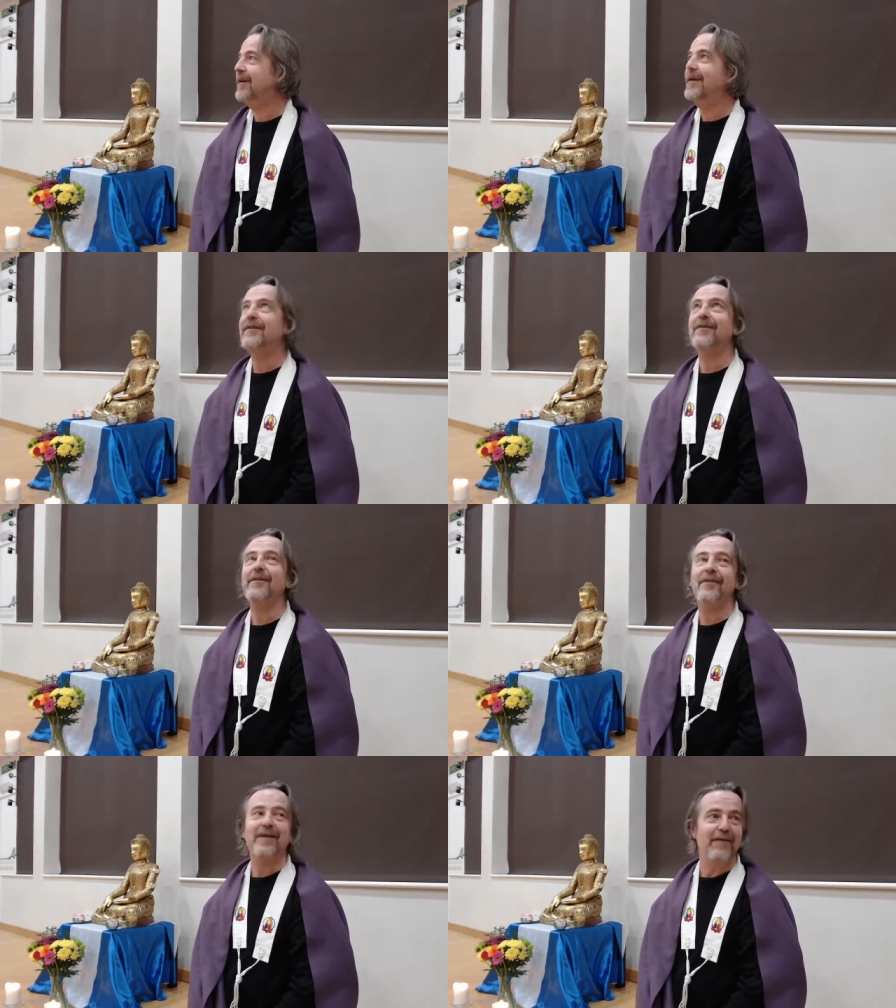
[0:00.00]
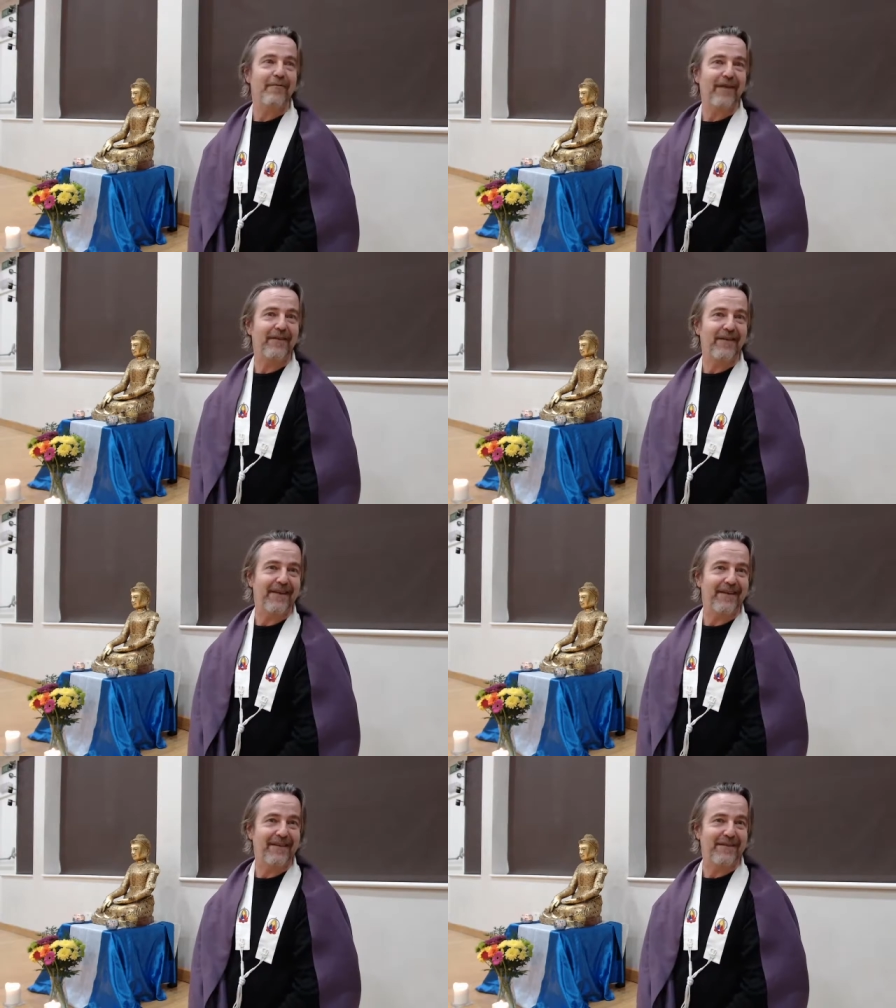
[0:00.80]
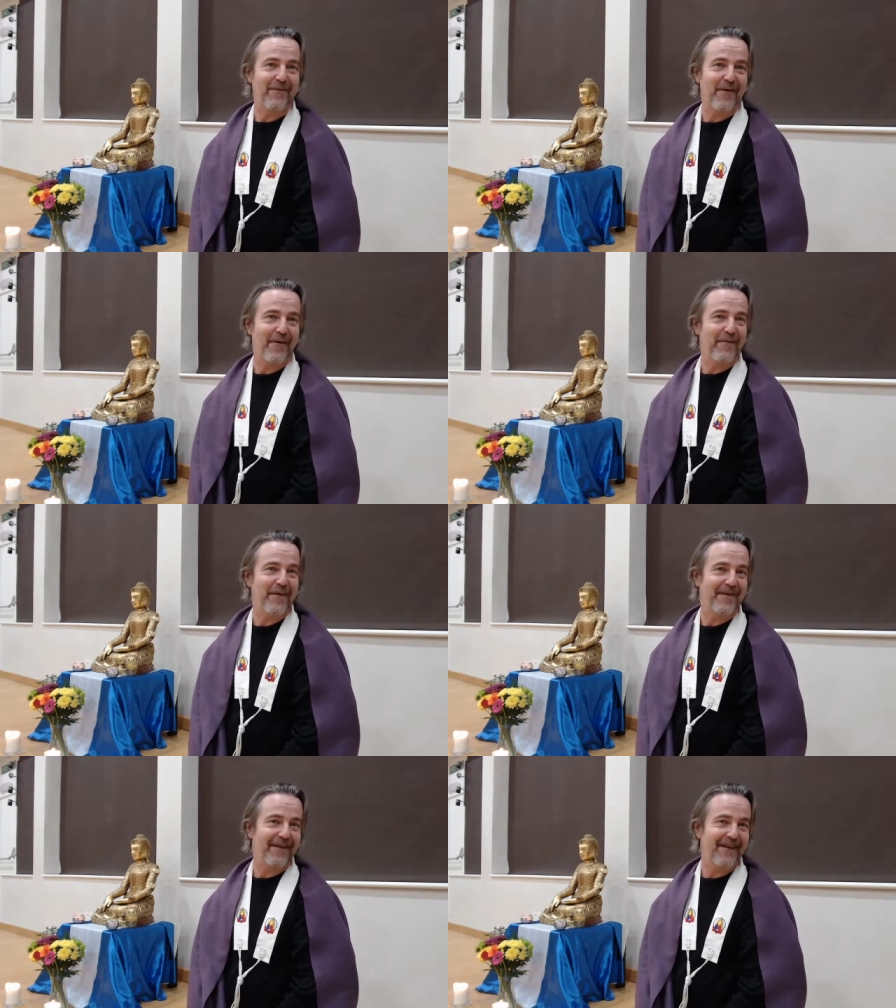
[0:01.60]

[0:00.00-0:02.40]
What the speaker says: still keep renting this room, and